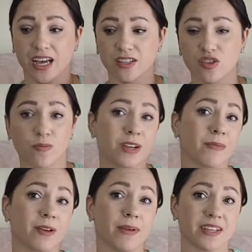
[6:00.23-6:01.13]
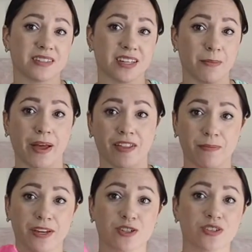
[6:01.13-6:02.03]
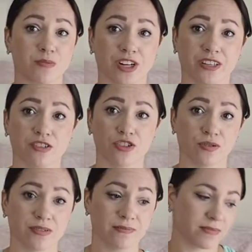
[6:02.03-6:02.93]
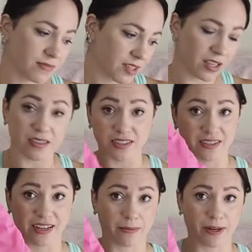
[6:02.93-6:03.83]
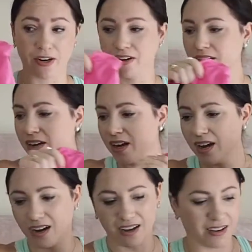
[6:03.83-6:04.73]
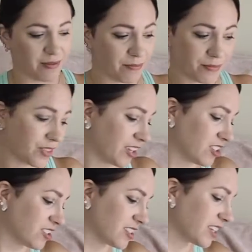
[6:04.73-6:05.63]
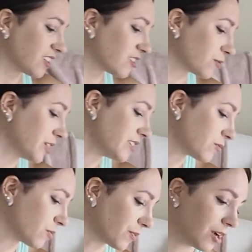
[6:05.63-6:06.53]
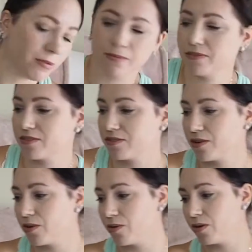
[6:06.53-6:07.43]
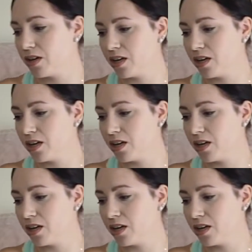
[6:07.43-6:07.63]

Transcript: So many of my best like ballet pictures, I'm wearing these shoes. This exact pair. But they just like the 3s were the problem. So, okay,